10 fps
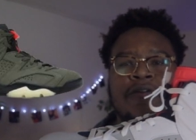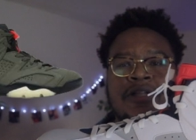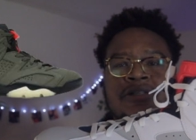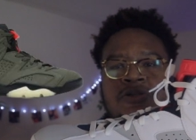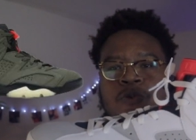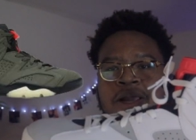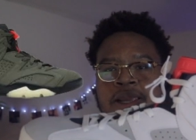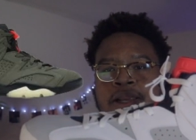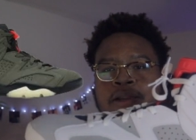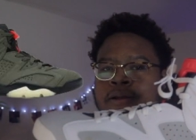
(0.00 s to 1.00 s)
green
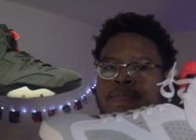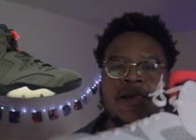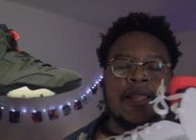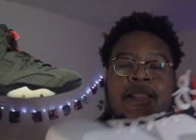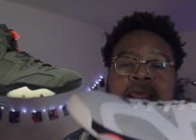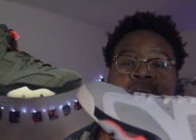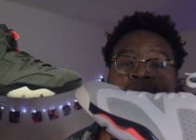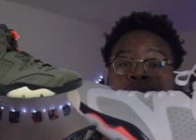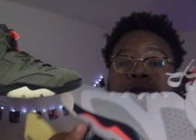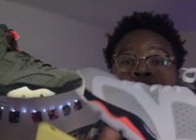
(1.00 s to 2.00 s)
suede, man, and they
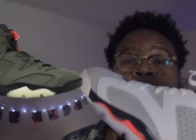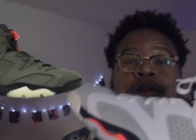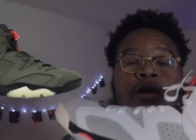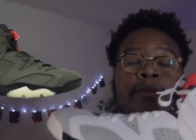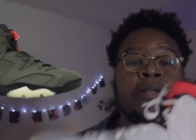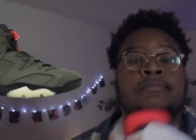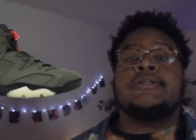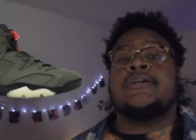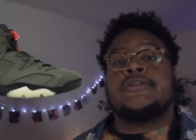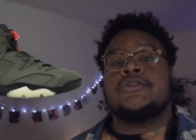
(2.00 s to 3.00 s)
have glow in the dark bottoms.
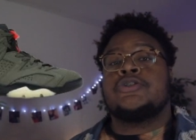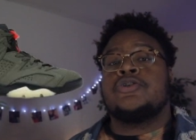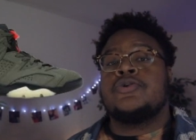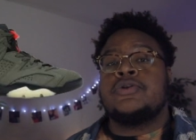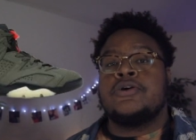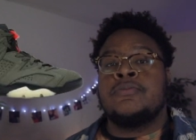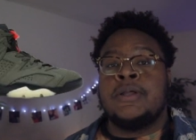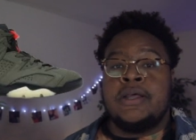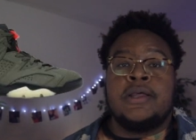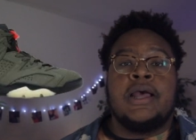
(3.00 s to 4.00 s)
They're so dope.
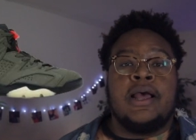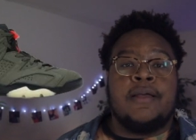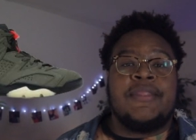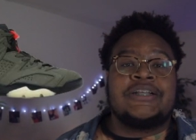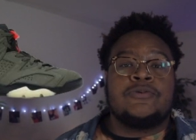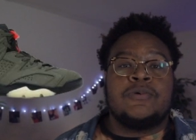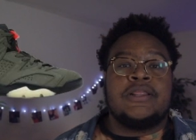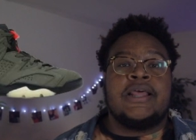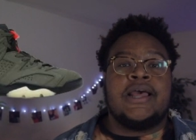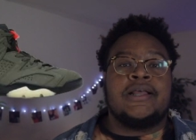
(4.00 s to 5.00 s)
That's
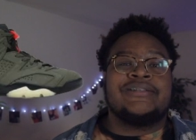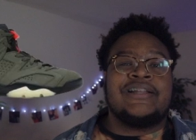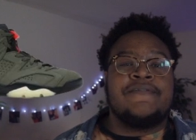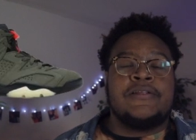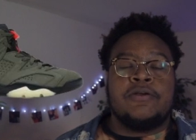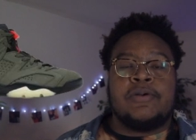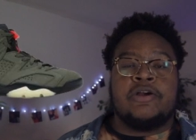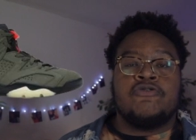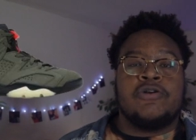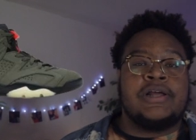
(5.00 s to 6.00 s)
one that is definitely on
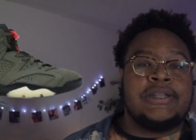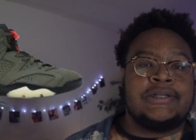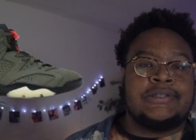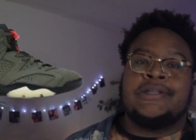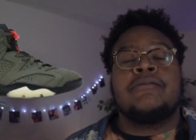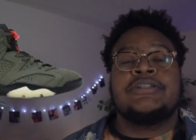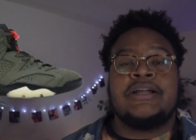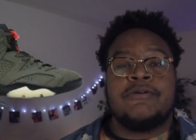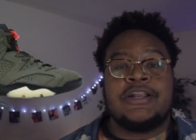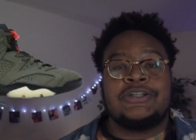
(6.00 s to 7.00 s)
my grail list. I'm just
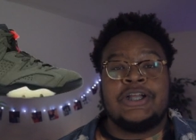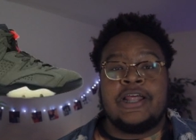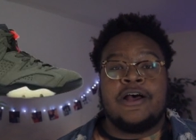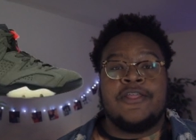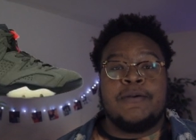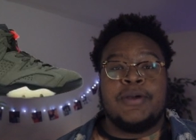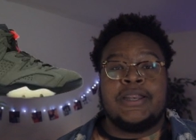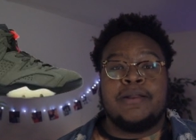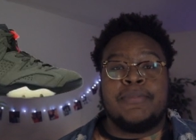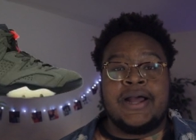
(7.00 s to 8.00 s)
not ready to shell out all that
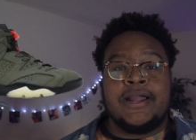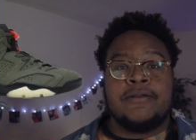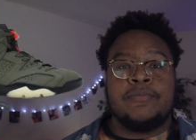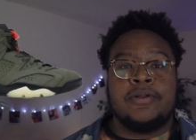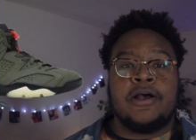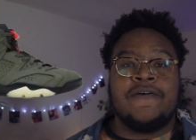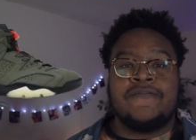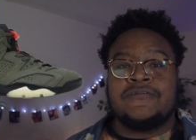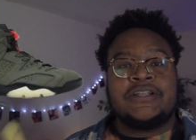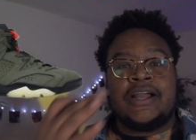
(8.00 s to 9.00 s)
money to buy them off
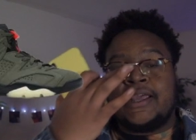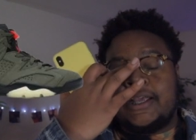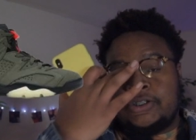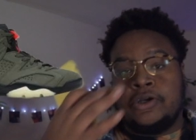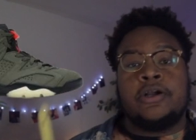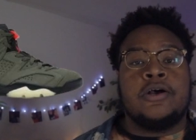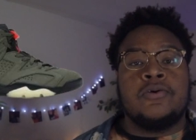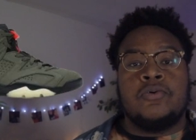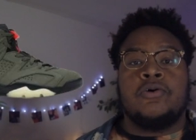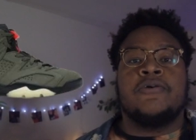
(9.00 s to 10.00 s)
of StockX or
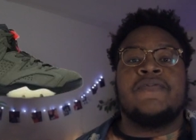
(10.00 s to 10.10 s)
GOAT or